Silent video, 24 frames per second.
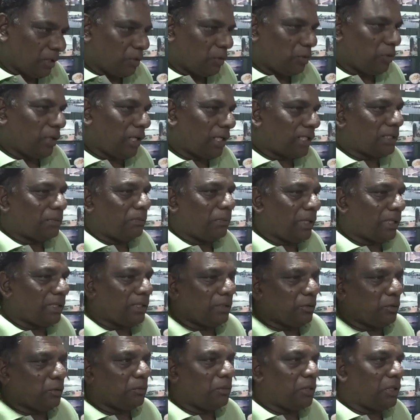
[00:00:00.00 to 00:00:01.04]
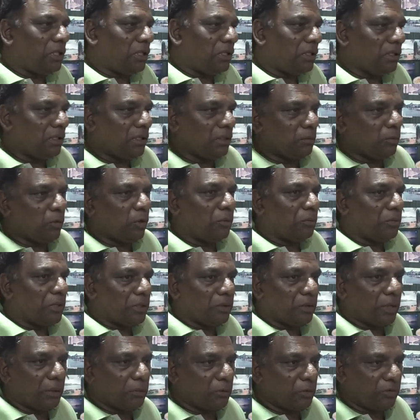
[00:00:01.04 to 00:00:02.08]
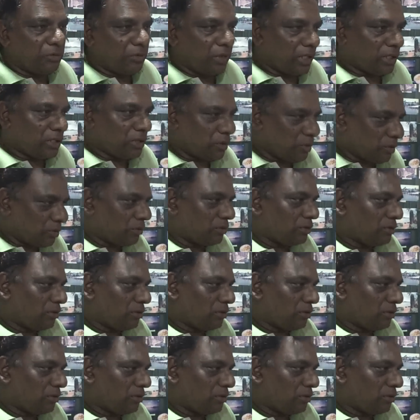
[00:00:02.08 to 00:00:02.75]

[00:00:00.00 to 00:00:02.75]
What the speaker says: you expect it to be the Bombay type of rates. No,